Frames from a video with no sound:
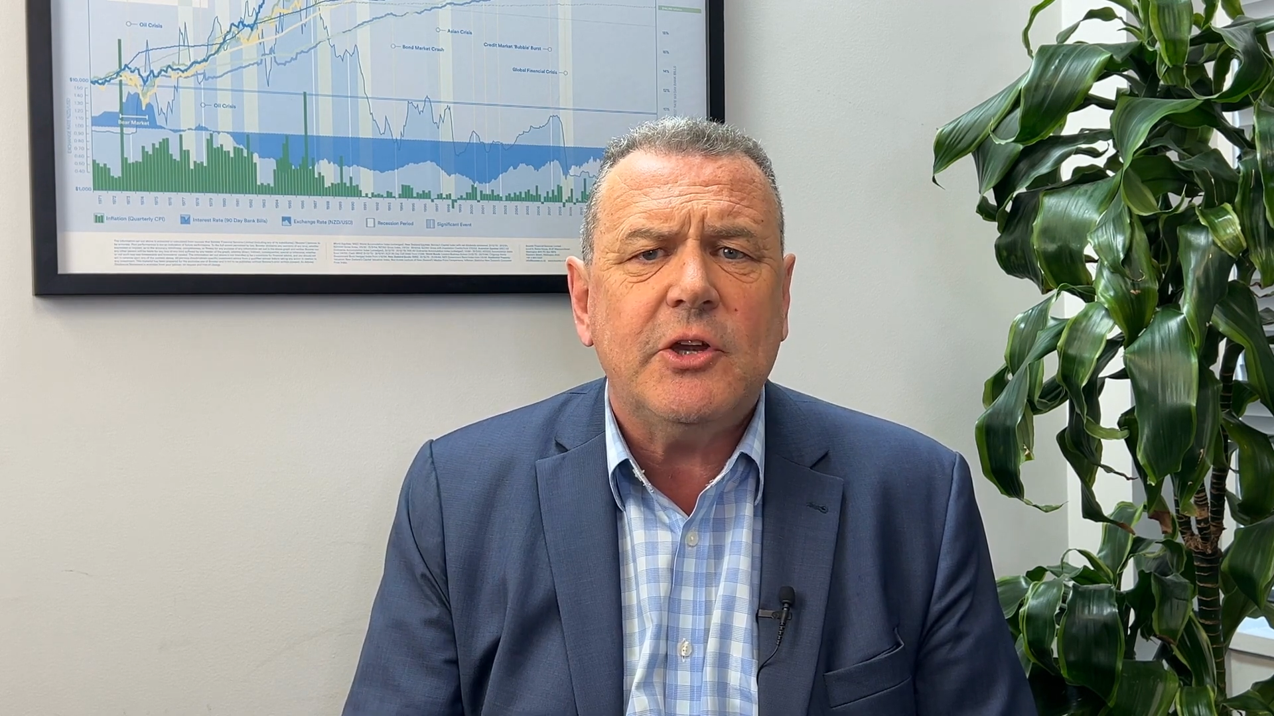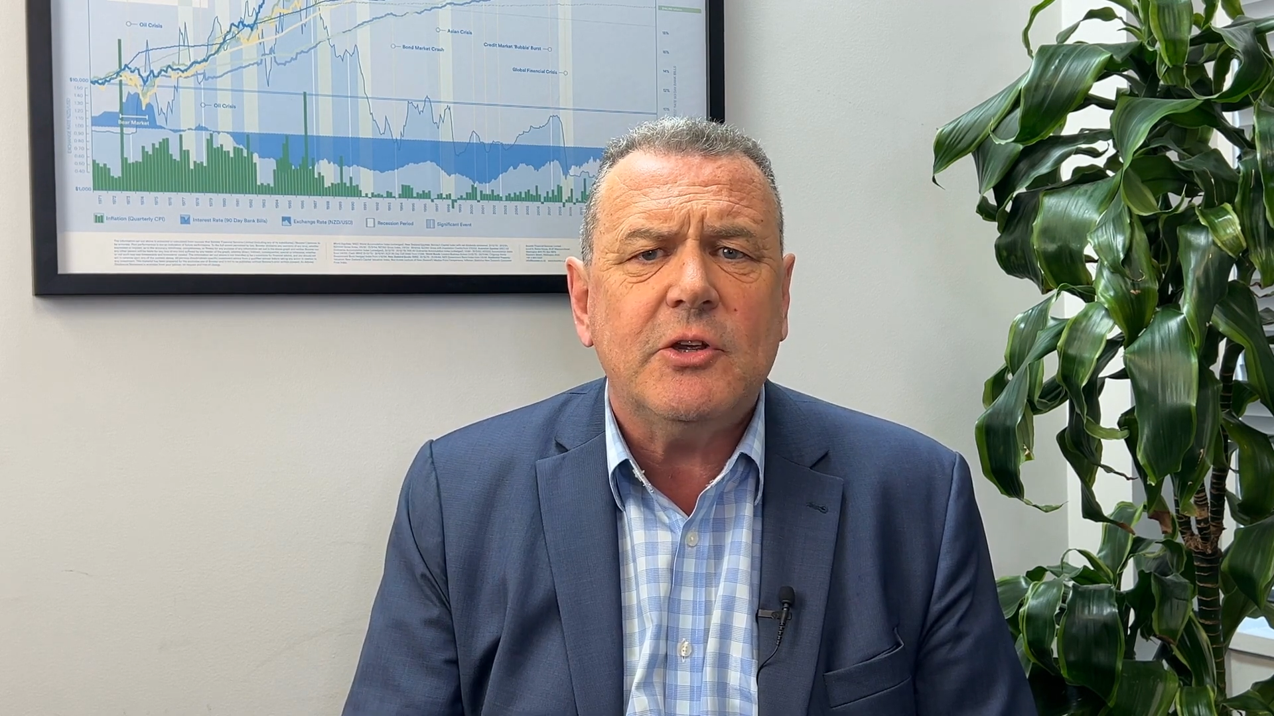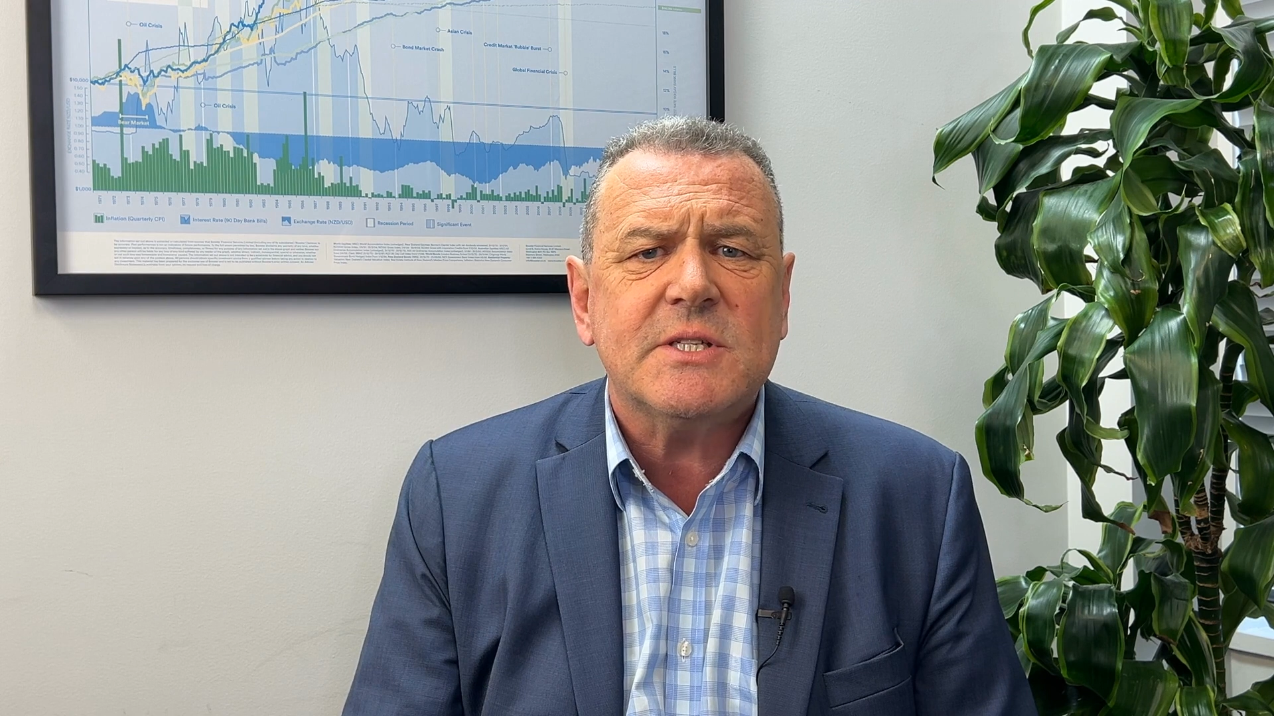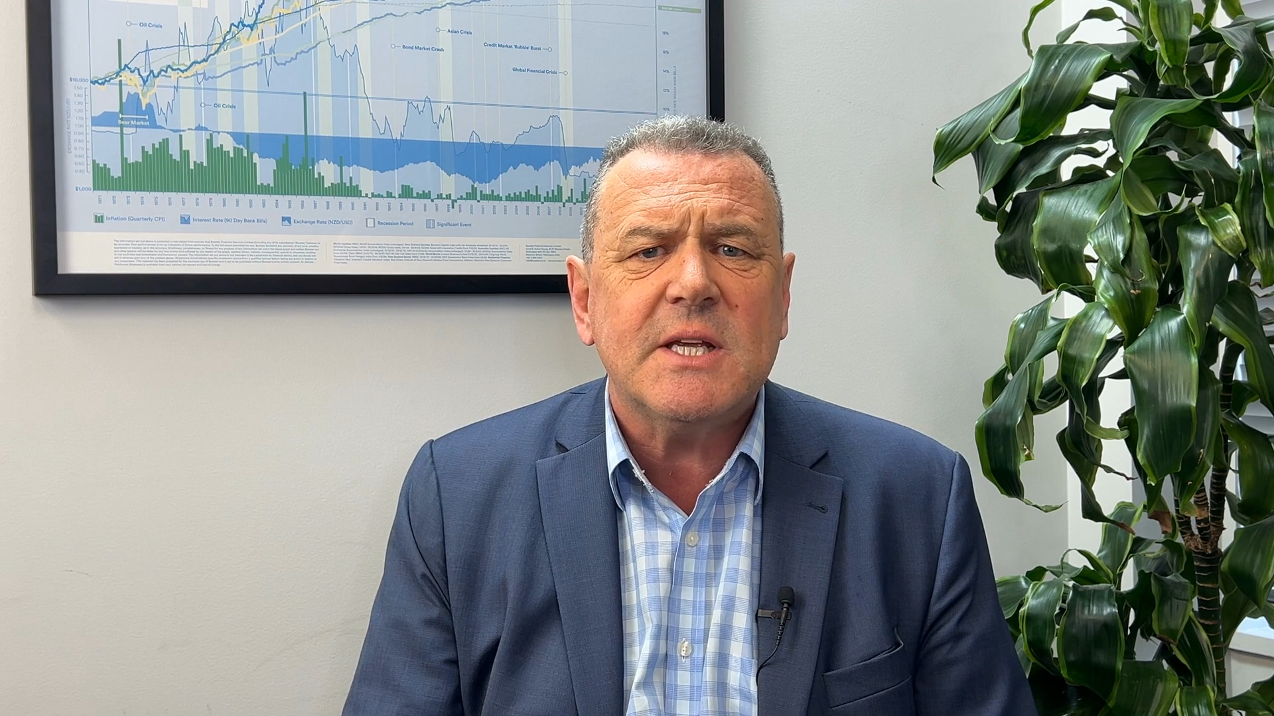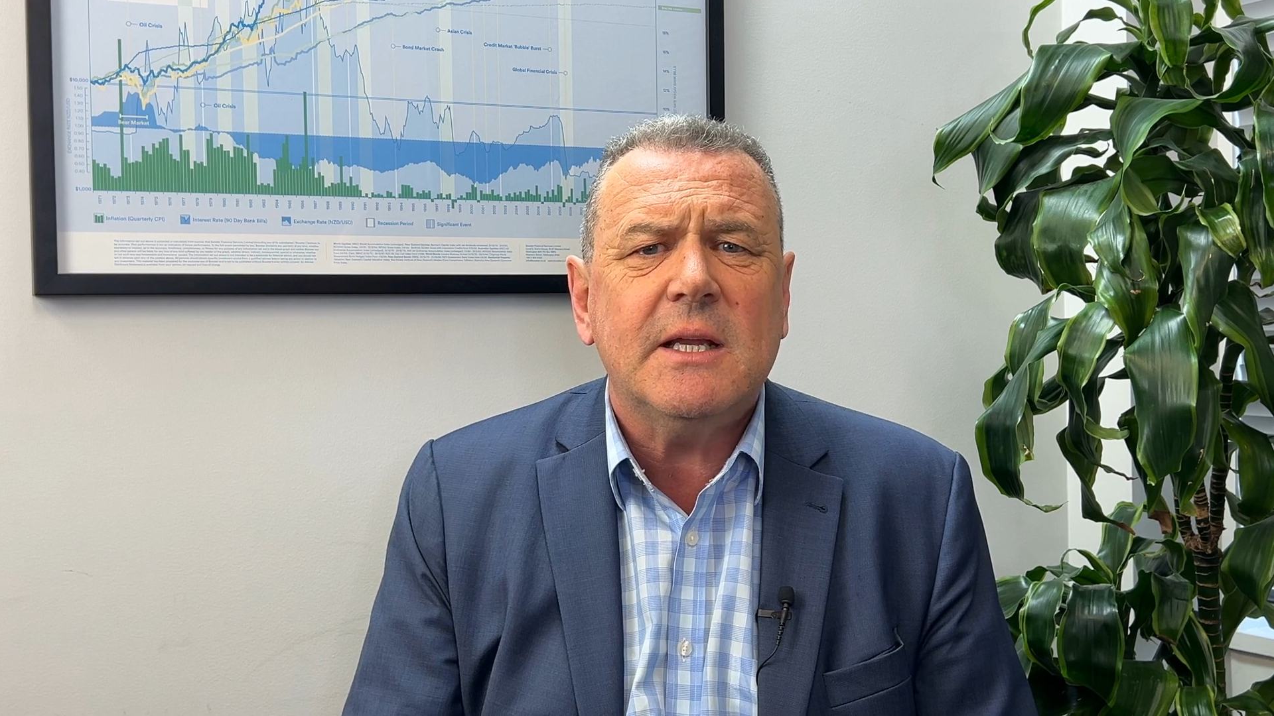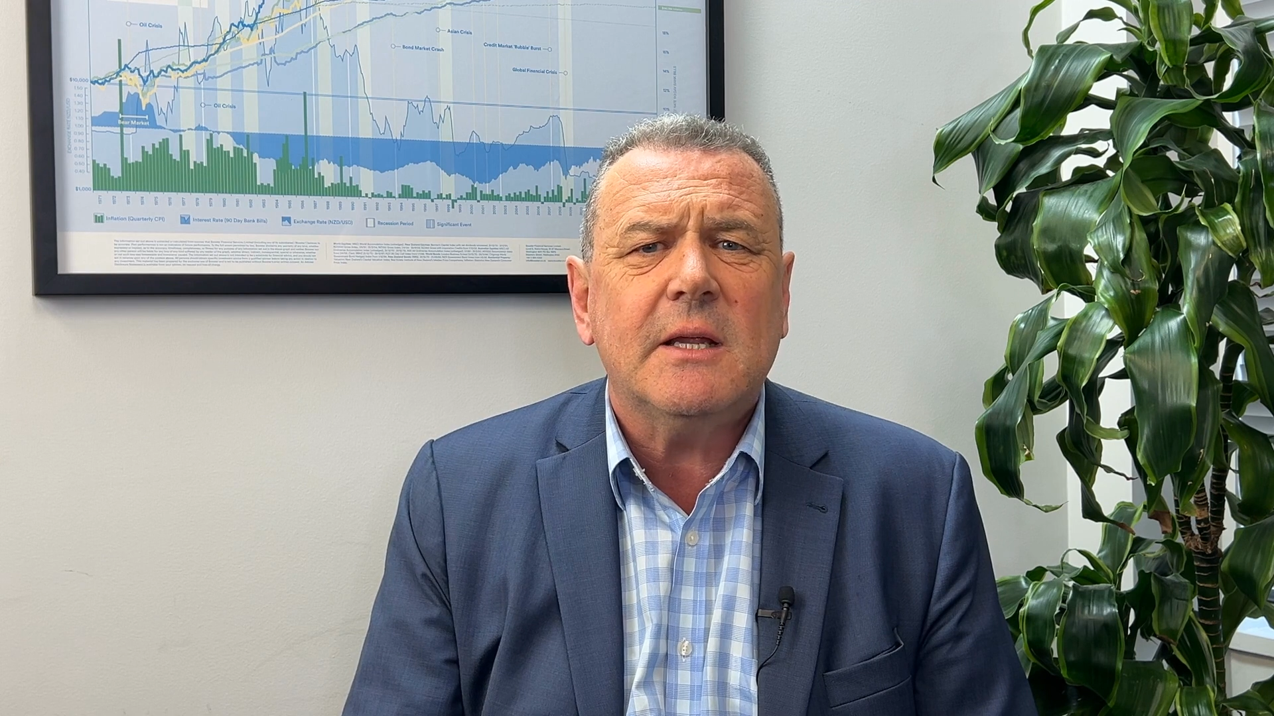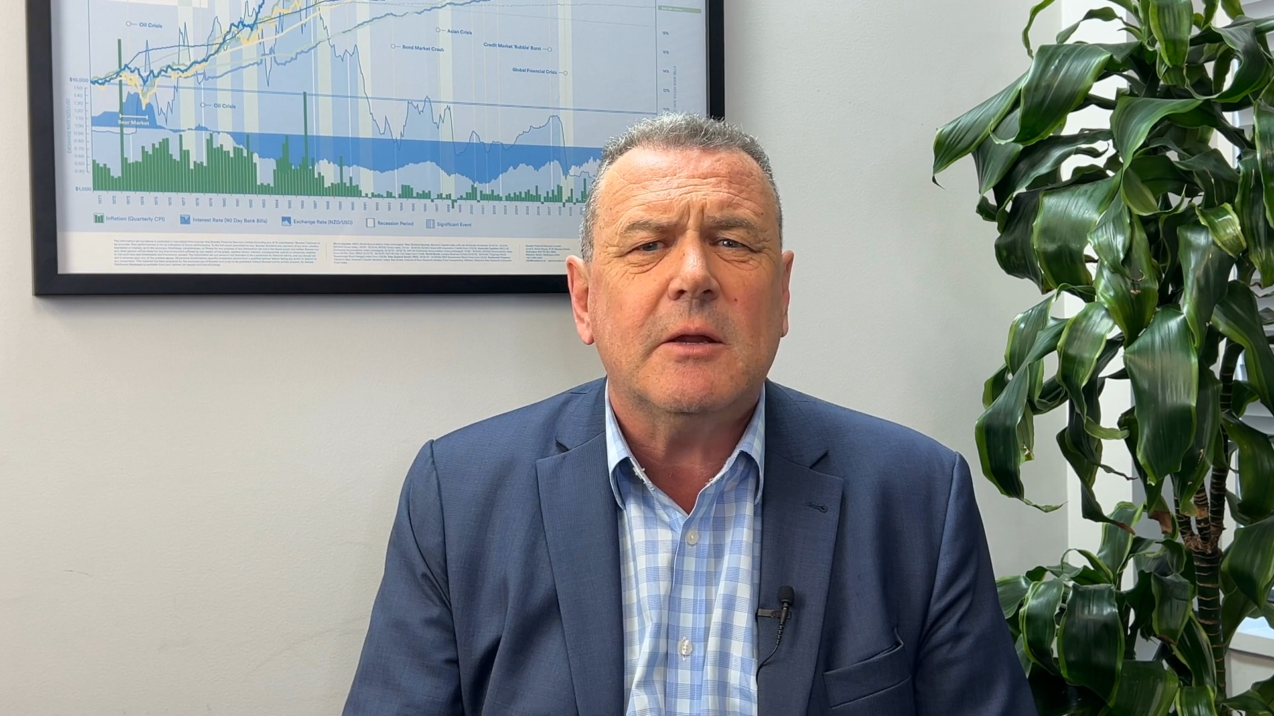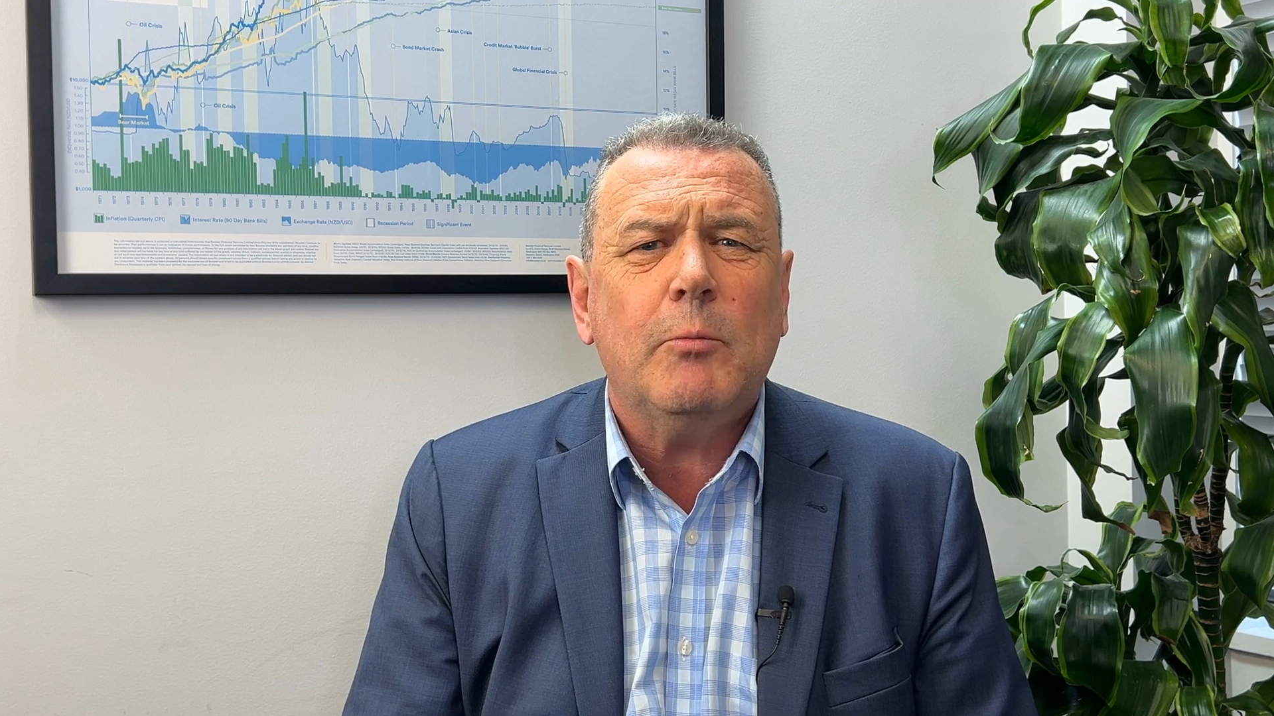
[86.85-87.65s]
New Zealand,